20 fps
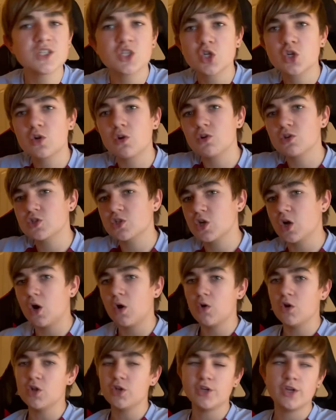across
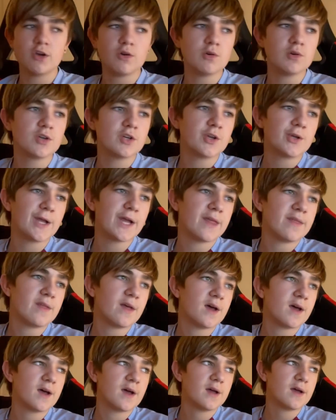goal, and no one could get
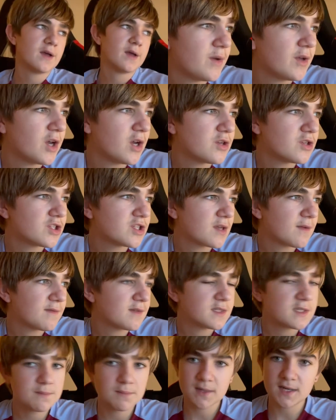there. We go
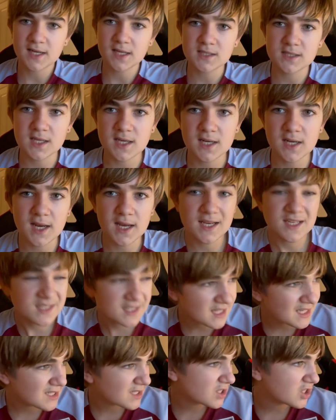70 minutes in. Is
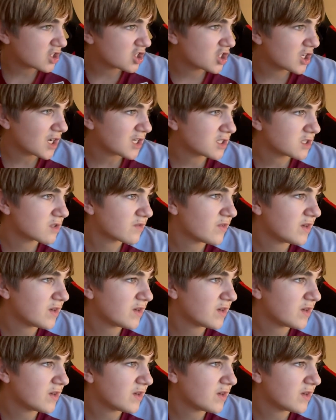this the chance for